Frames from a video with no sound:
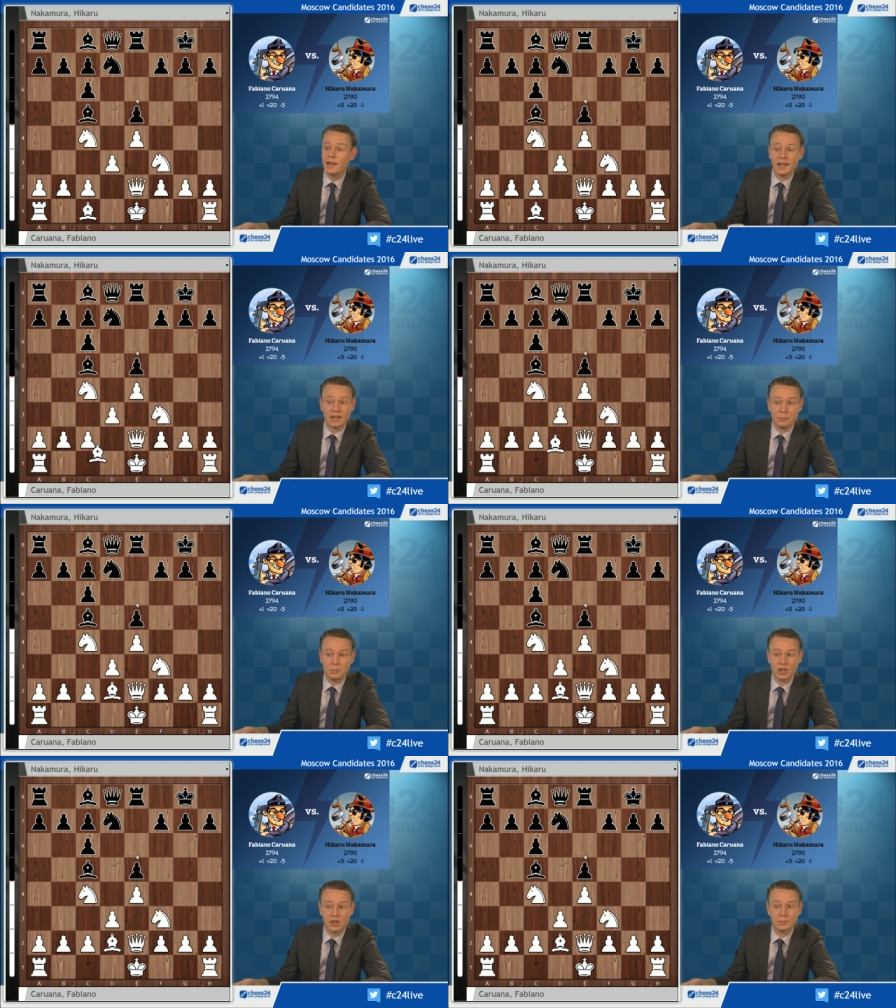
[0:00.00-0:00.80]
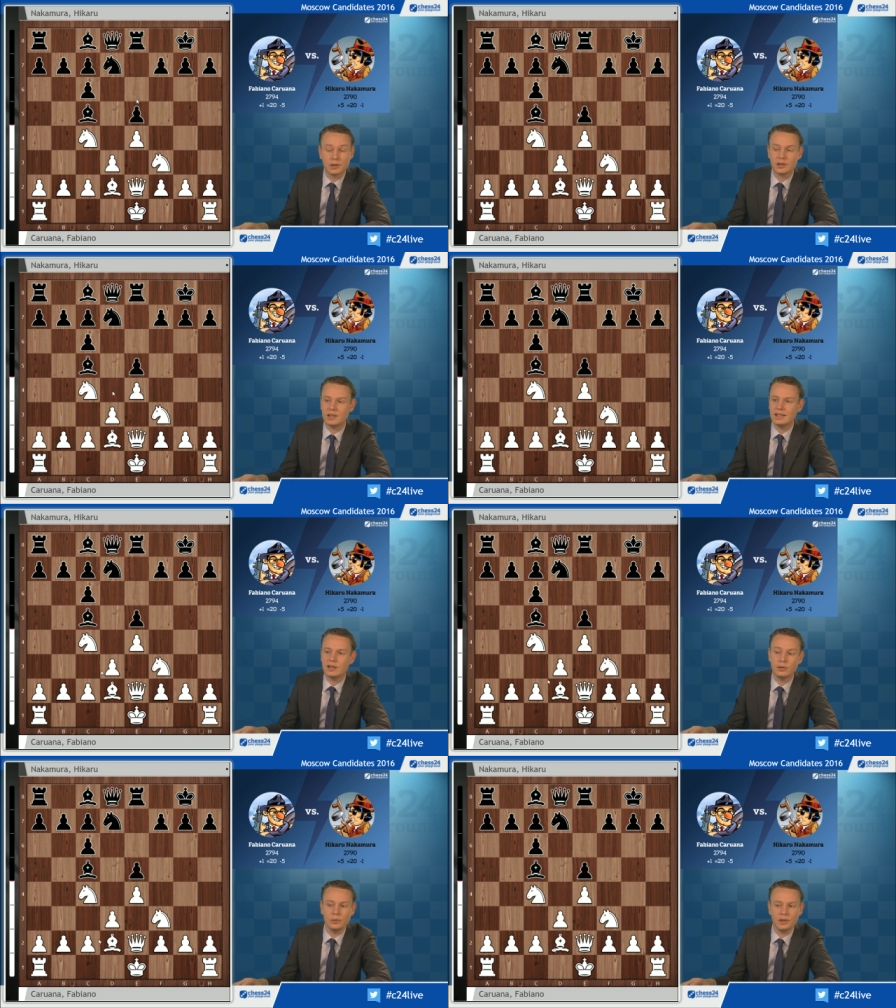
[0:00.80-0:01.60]
and bishop to
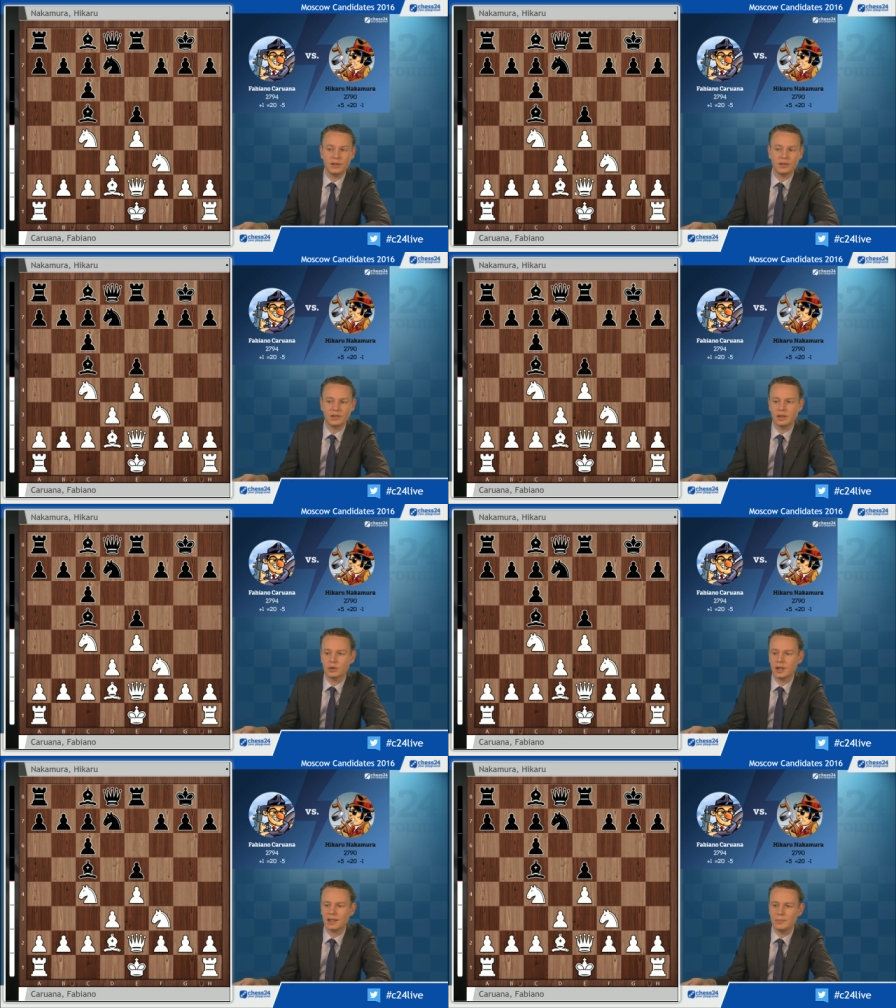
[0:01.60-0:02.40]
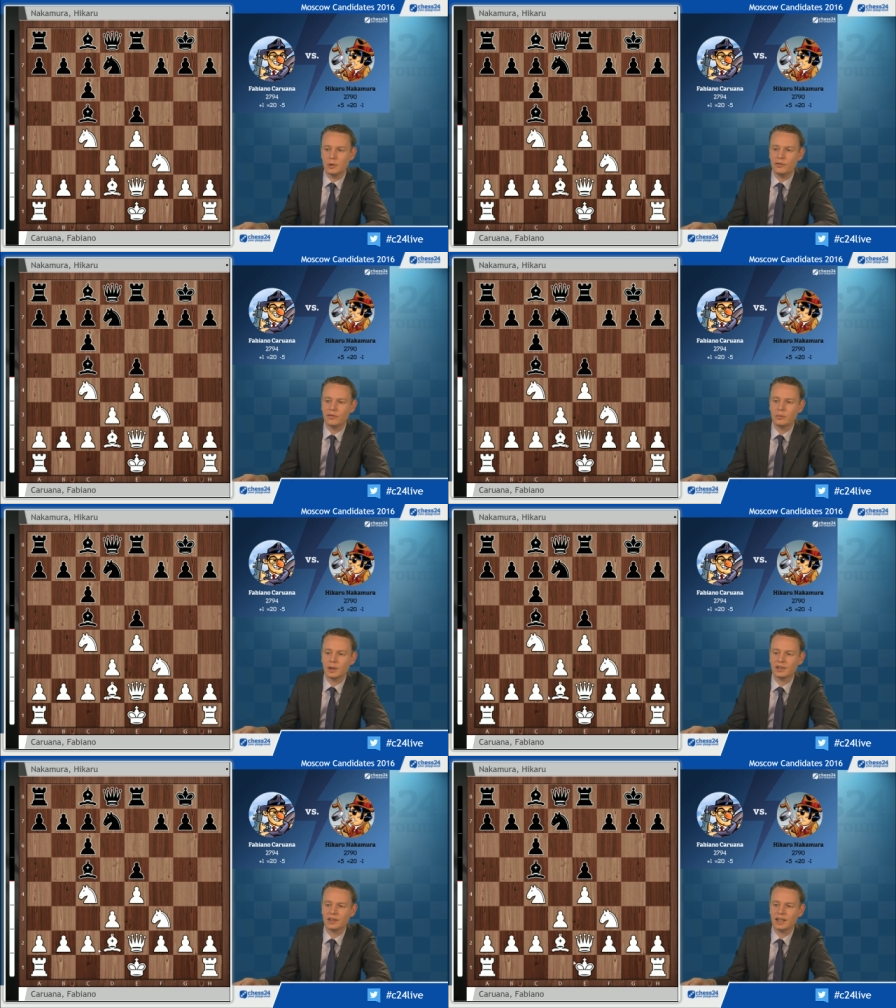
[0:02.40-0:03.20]
d2. This is the trendy move,
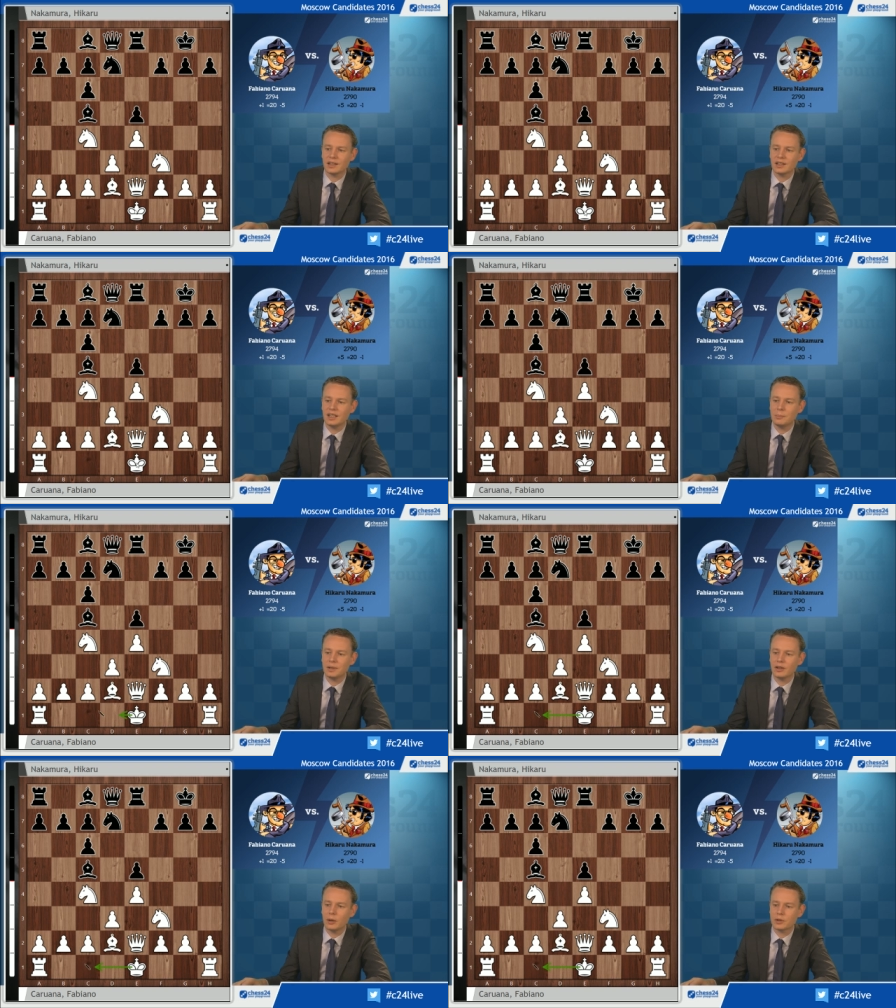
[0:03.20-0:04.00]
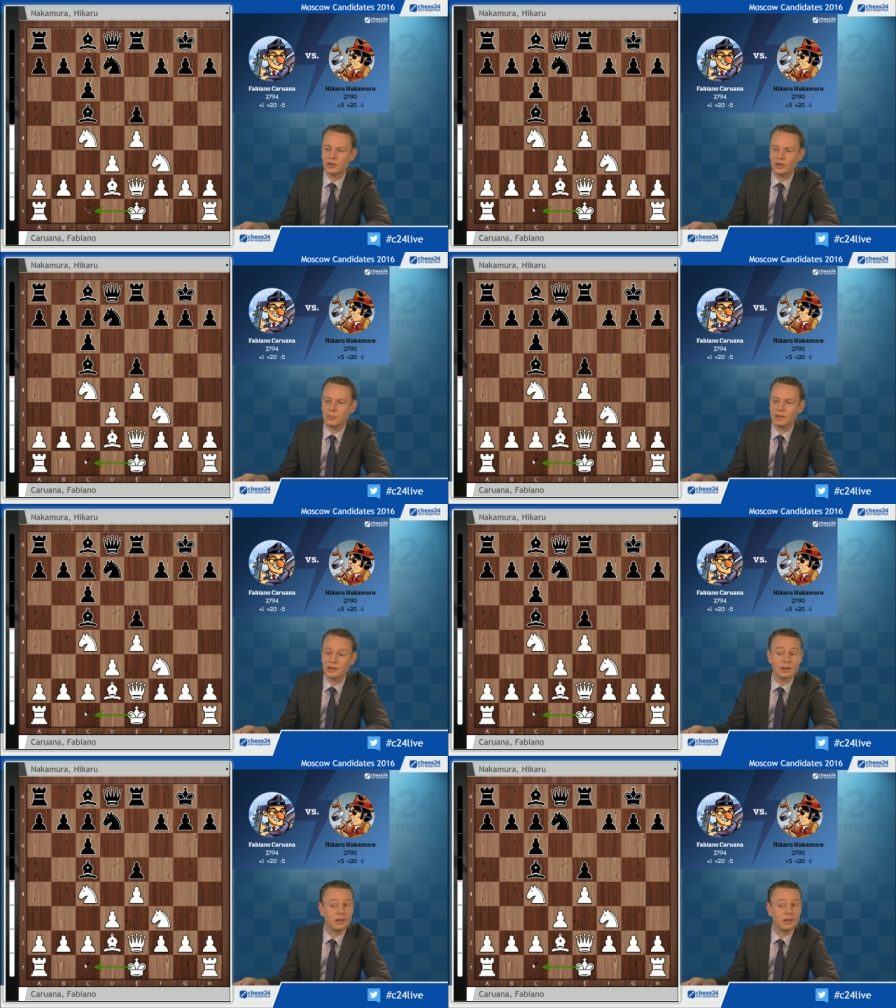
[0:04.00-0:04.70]
once again, keeping the options open.